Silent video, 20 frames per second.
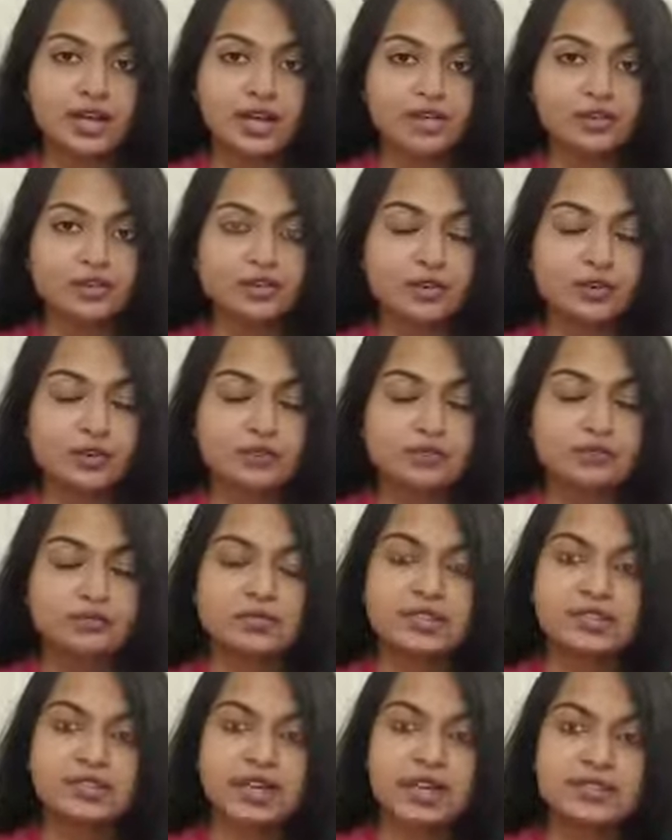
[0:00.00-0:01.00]
So
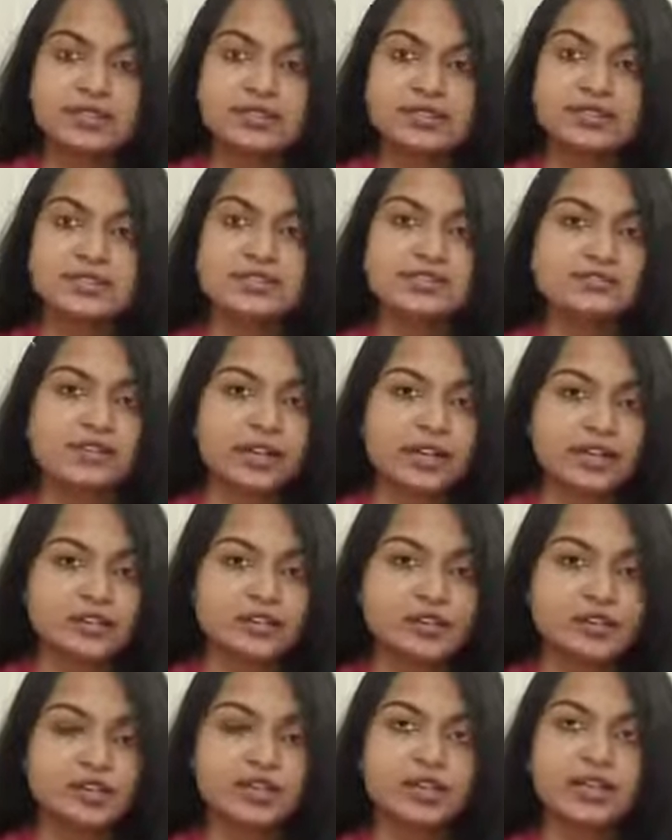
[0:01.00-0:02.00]
that's a
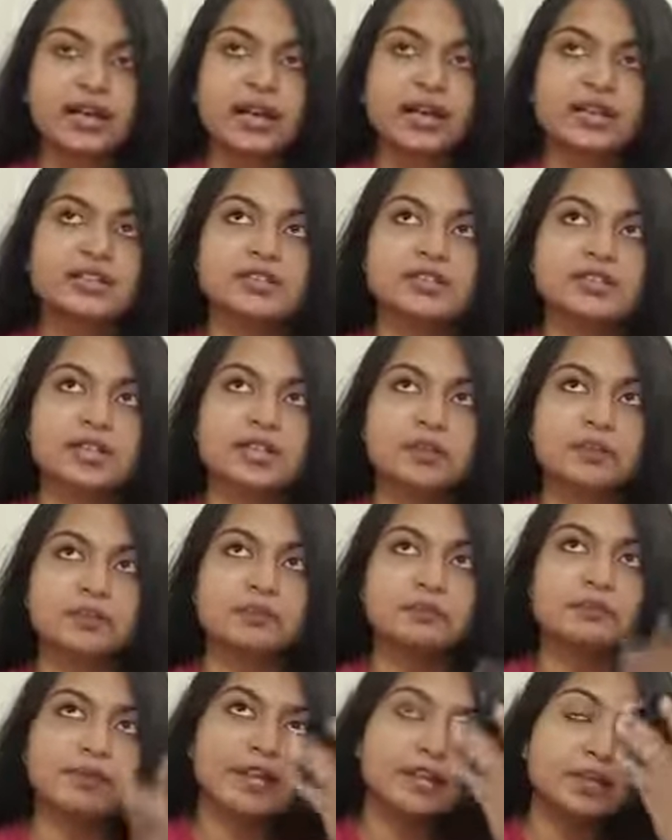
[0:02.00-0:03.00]
factor that
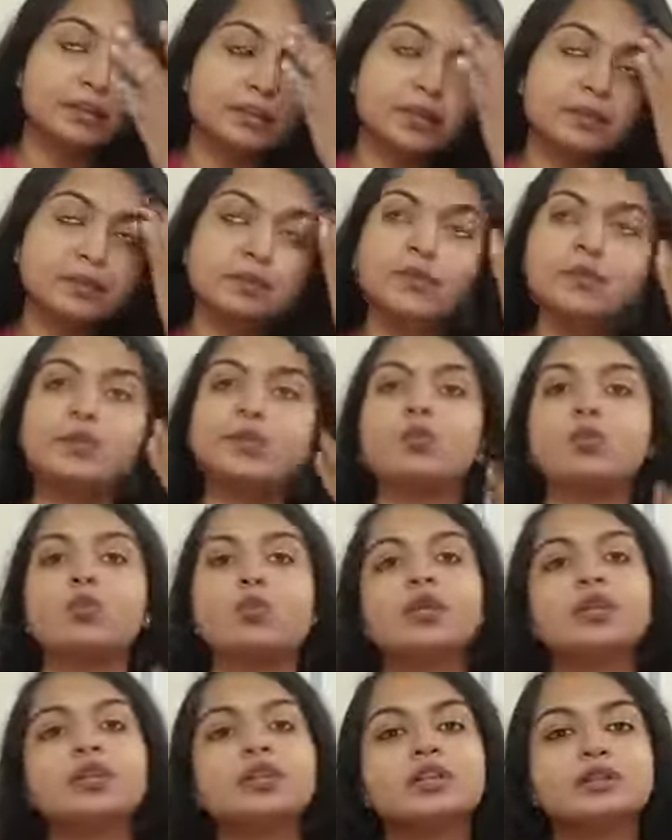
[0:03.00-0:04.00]
many people
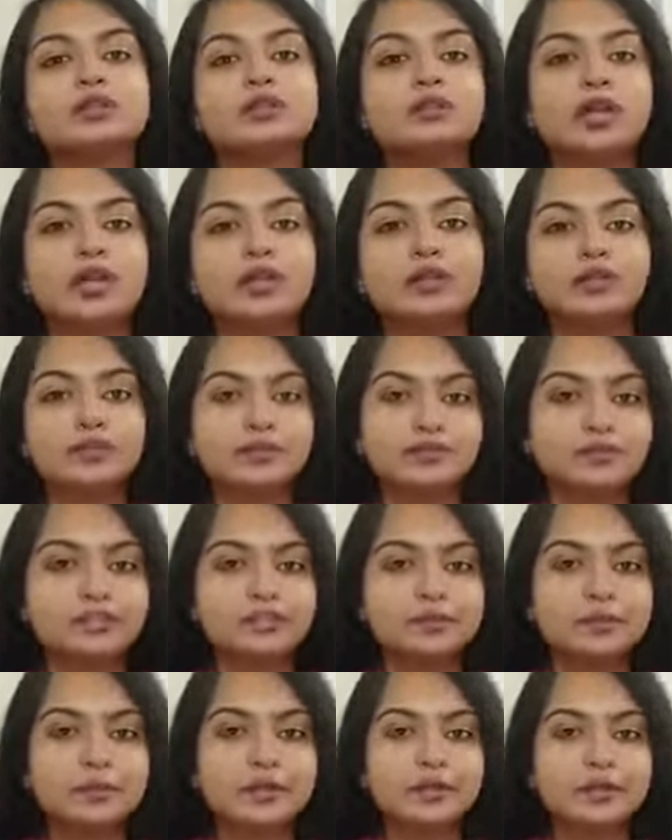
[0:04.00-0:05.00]
will get nervous
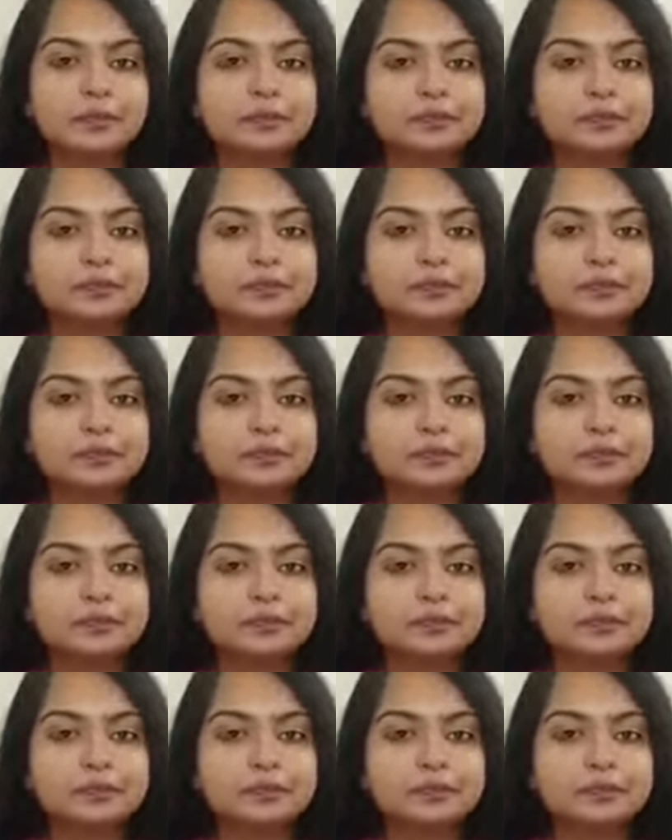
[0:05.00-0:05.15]
about.